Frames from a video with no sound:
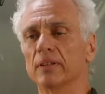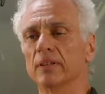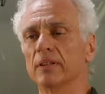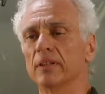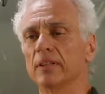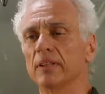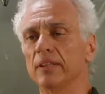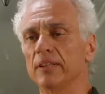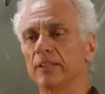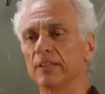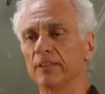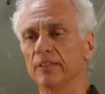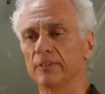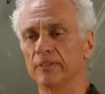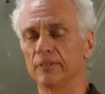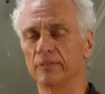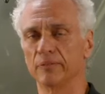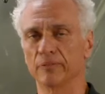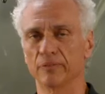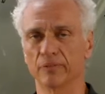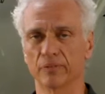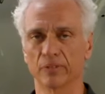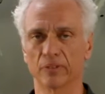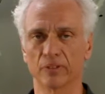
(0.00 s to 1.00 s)
the
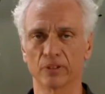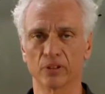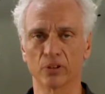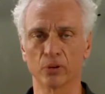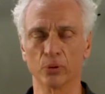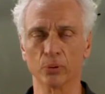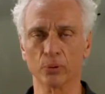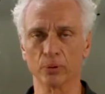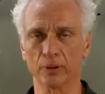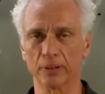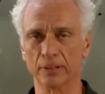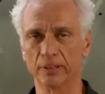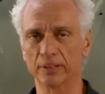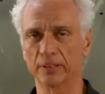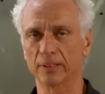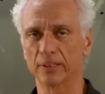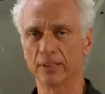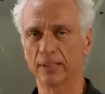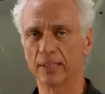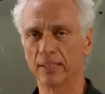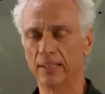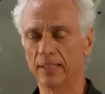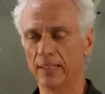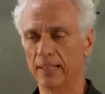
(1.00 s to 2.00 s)
coolant,
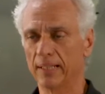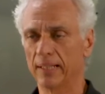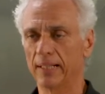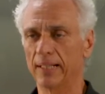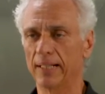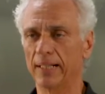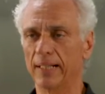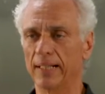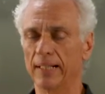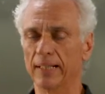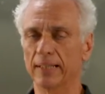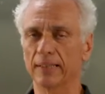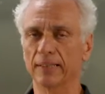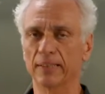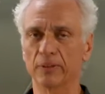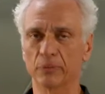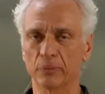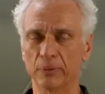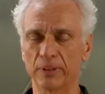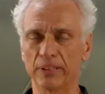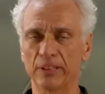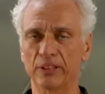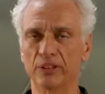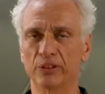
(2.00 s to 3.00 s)
and it
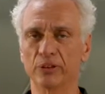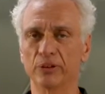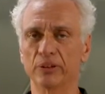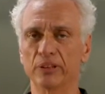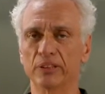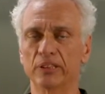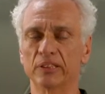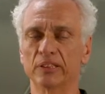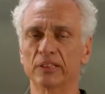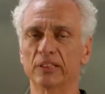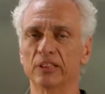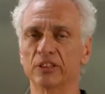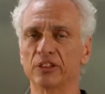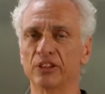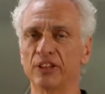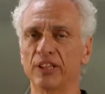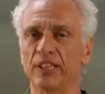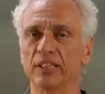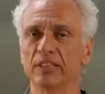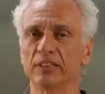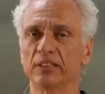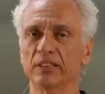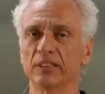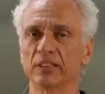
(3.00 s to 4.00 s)
reduces the
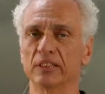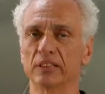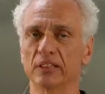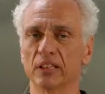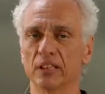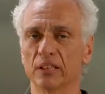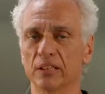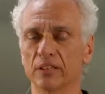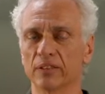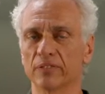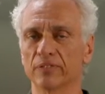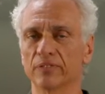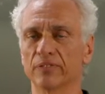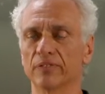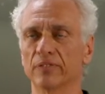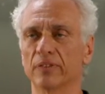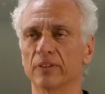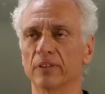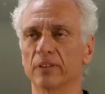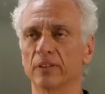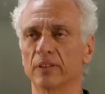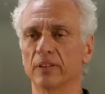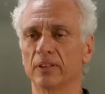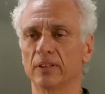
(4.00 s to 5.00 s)
chances of
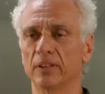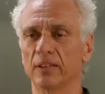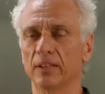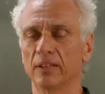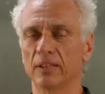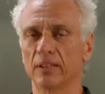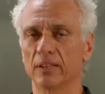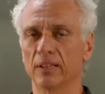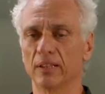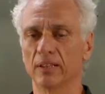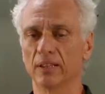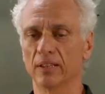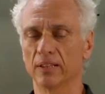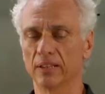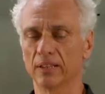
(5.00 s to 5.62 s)
uh,